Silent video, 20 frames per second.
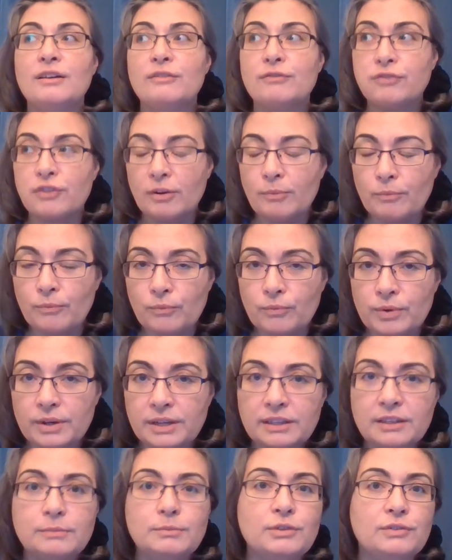from
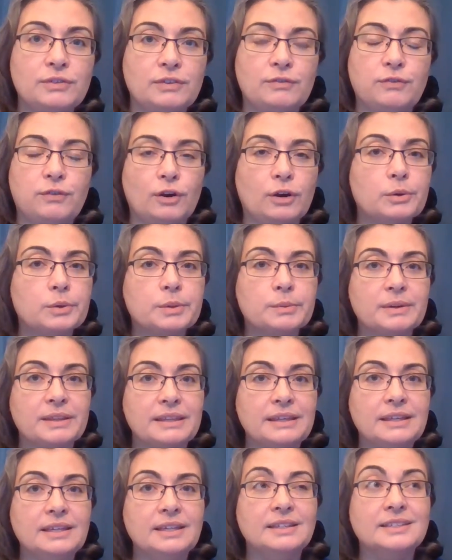really moving forward
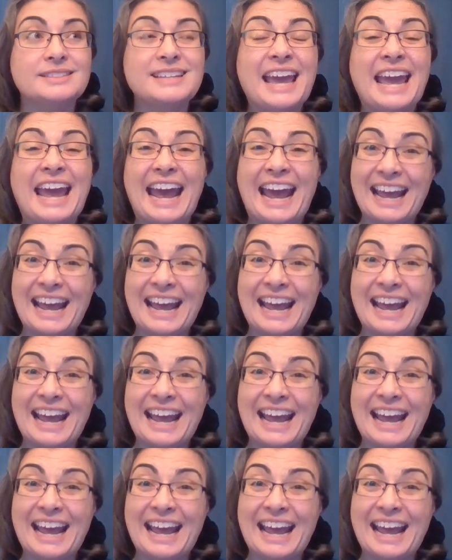with ease